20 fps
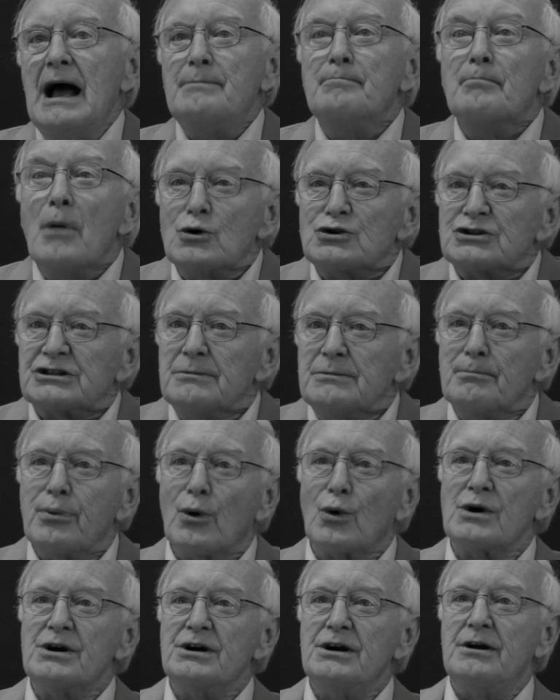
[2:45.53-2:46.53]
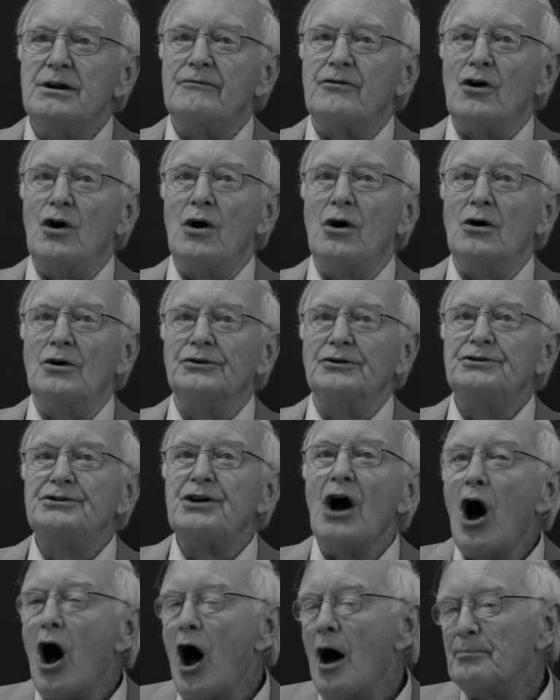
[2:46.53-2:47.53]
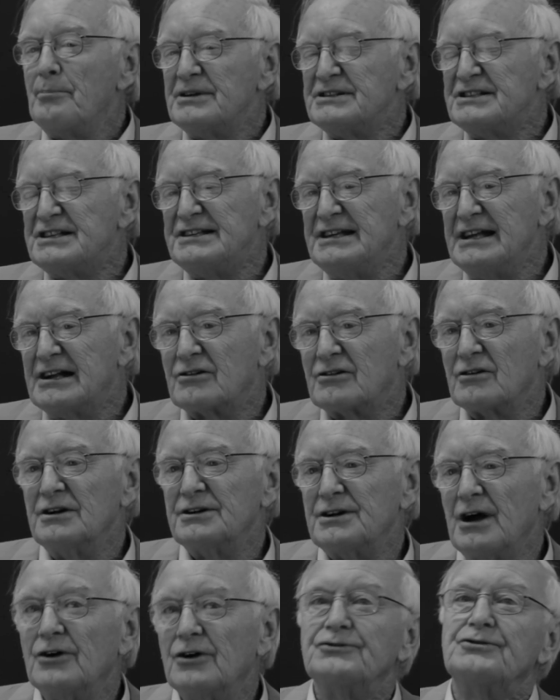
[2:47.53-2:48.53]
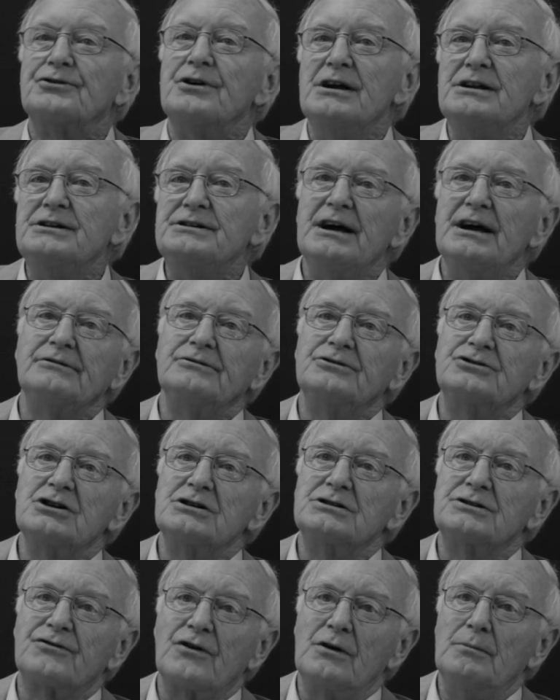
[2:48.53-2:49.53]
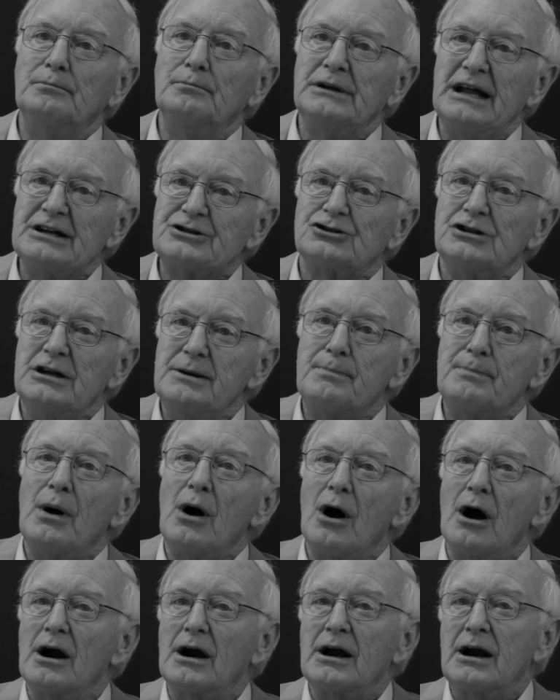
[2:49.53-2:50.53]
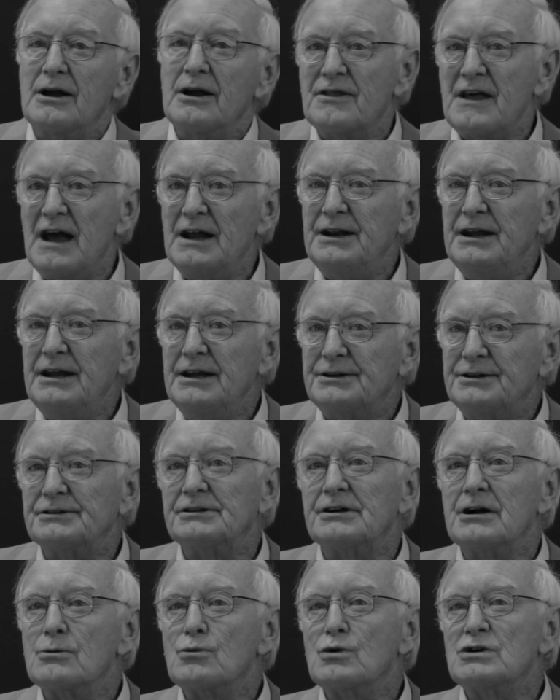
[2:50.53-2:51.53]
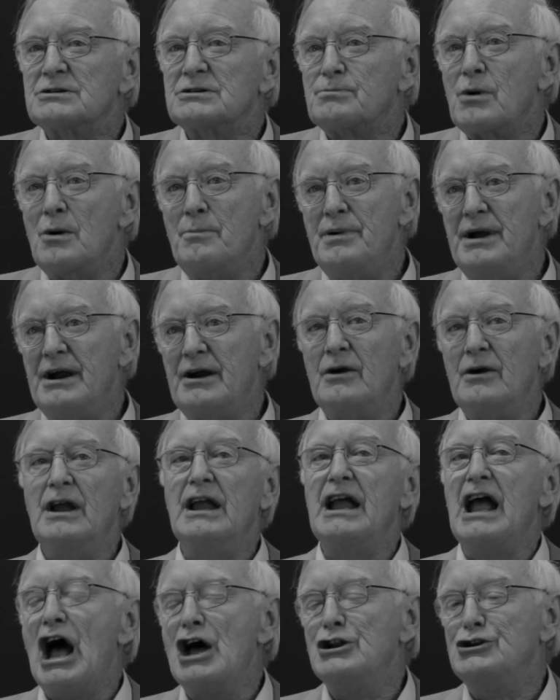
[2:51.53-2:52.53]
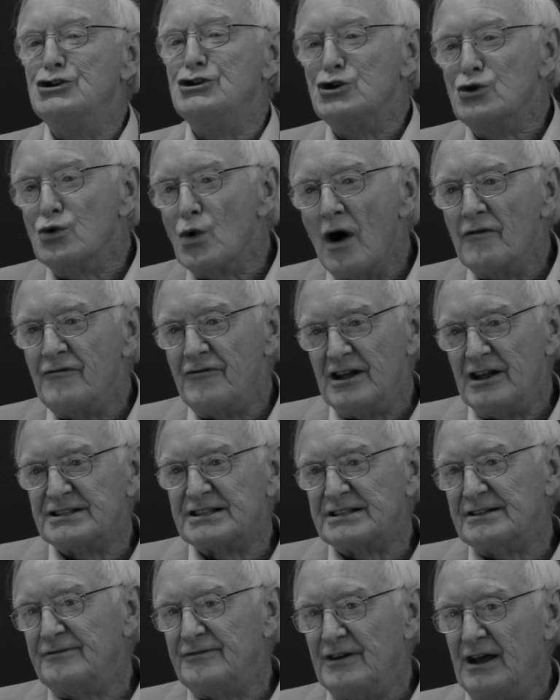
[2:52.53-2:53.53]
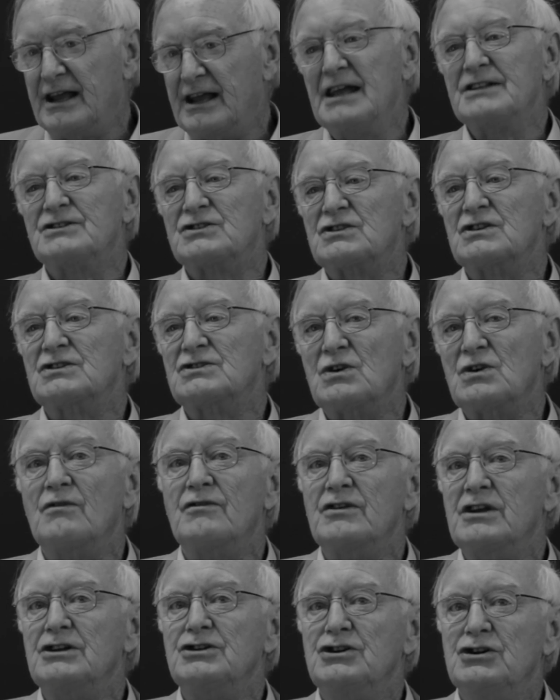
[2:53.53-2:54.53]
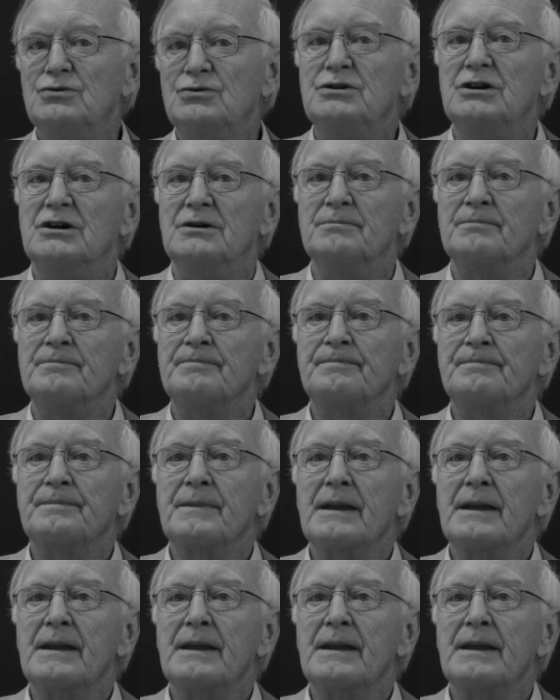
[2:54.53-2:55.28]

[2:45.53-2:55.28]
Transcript: And most important of all, top secret ultra-intelligence from Bletchley Park that Hitler was preparing a new offensive against the Soviet Union.